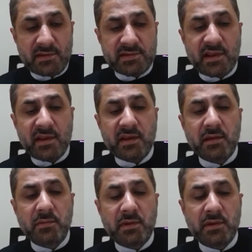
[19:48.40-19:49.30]

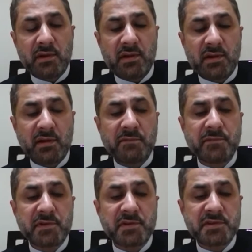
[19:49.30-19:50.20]
Zainab
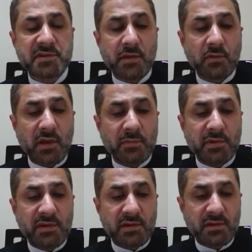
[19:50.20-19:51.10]
comforts Zainul
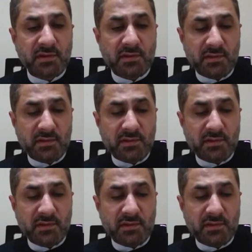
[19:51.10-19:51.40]
Abidin.